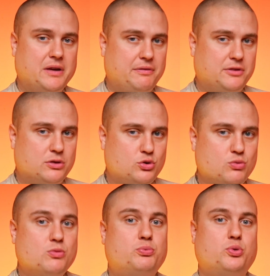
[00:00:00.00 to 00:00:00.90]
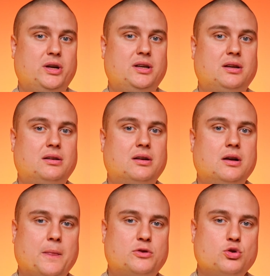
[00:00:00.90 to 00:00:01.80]
we have the Tummo breathing.
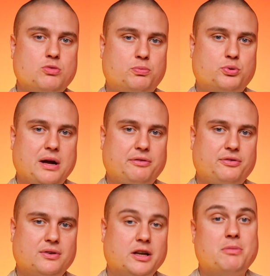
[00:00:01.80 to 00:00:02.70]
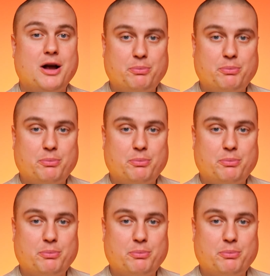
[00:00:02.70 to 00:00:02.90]
The Tummo breath, in my